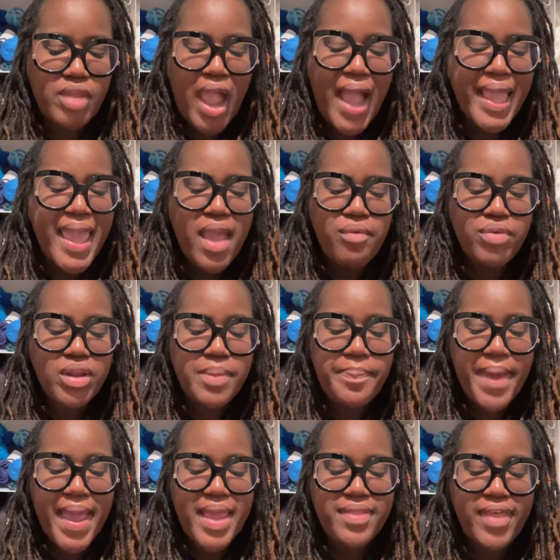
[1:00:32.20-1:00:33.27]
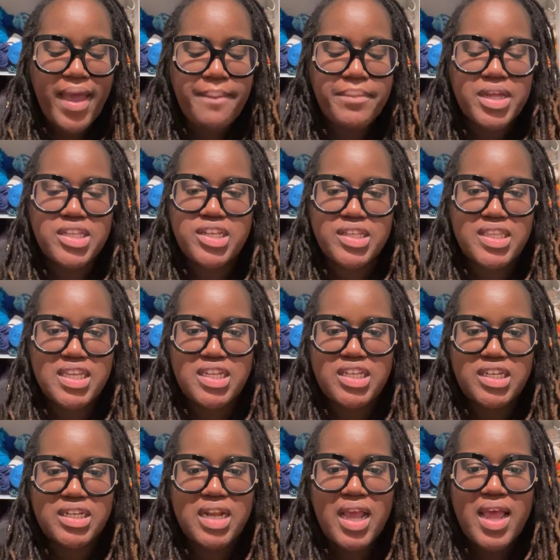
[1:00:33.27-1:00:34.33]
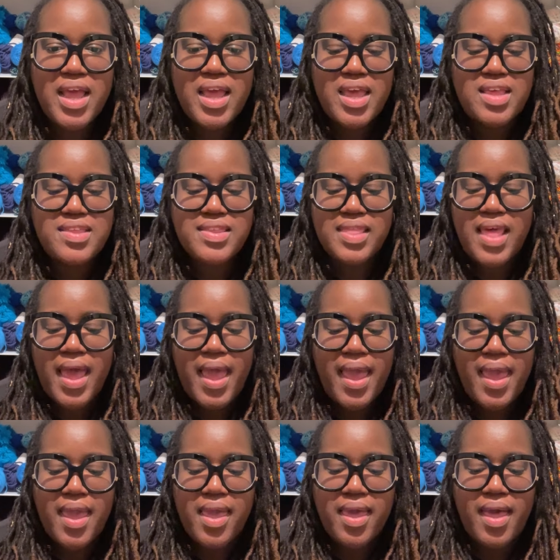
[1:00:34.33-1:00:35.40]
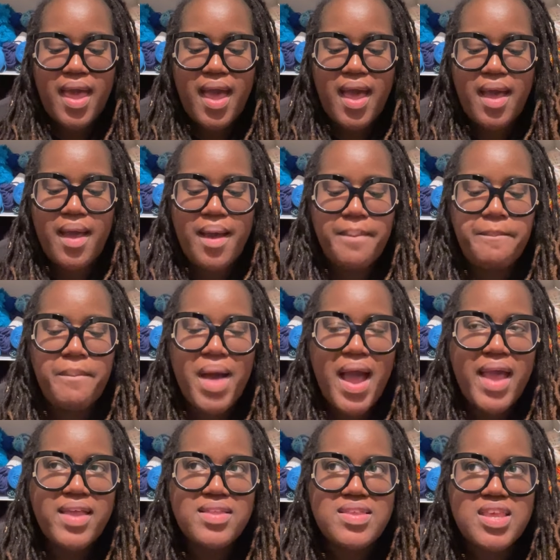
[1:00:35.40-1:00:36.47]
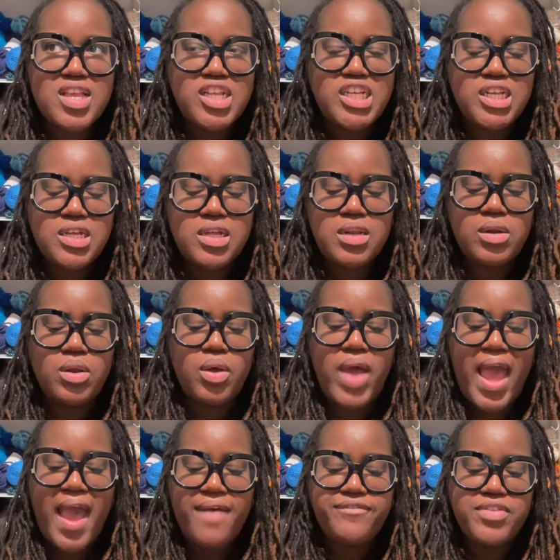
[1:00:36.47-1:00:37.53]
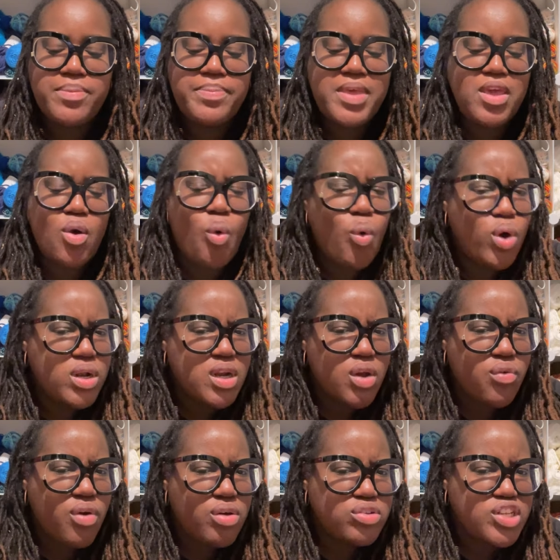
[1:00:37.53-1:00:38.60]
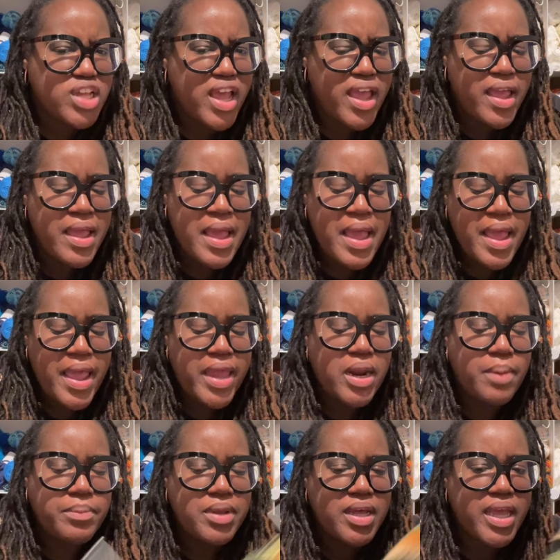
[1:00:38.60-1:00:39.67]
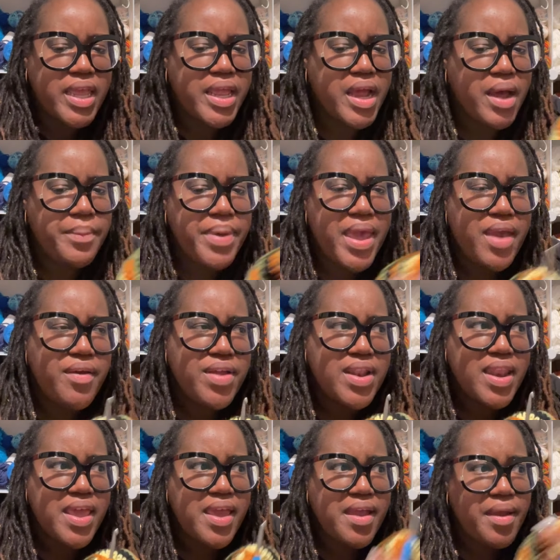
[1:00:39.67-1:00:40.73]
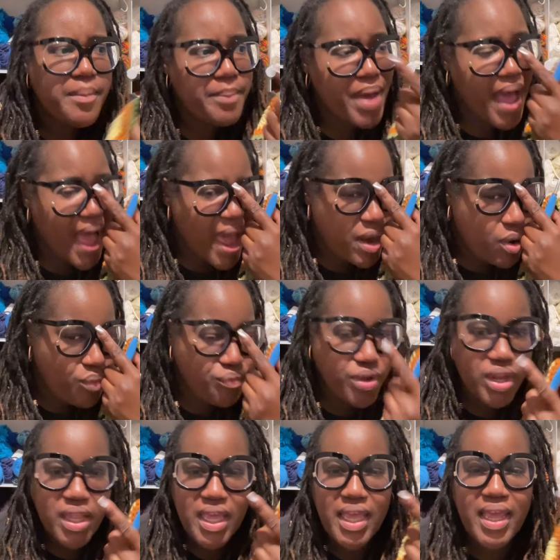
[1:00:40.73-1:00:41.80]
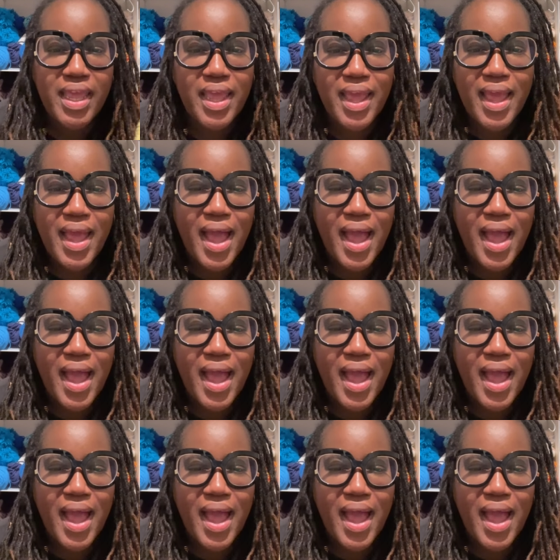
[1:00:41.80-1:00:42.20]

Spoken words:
I can't really pay that much attention. It's like my attention have to be on the crochet and I'm looking up here and there, but I don't really,